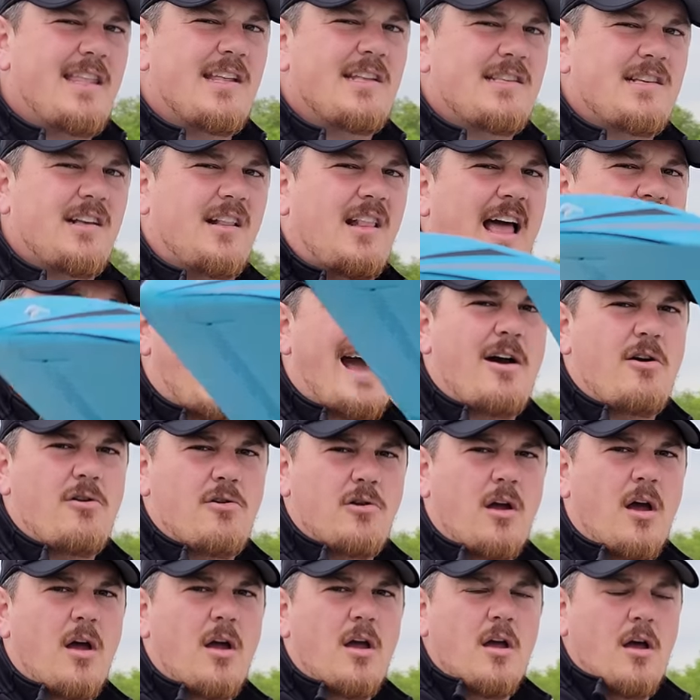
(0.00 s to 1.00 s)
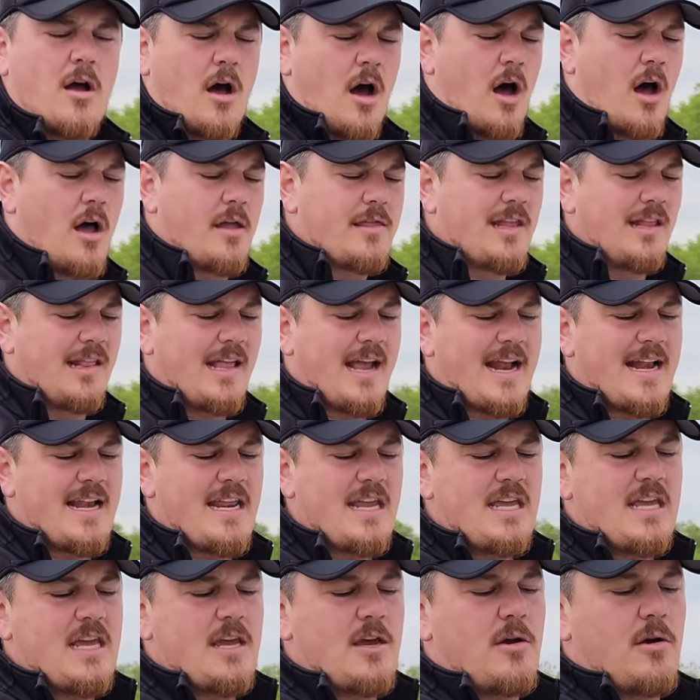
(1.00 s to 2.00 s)
that's allowed on the
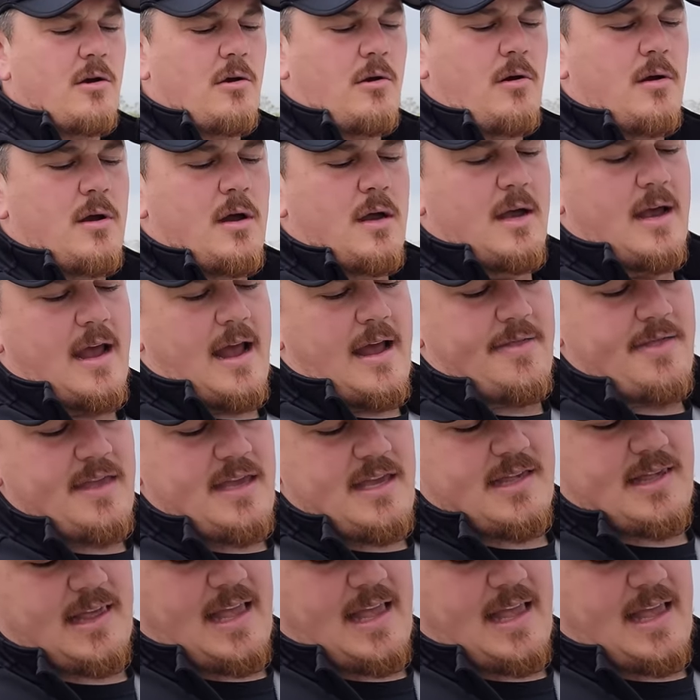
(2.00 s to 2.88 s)
landing gear. And these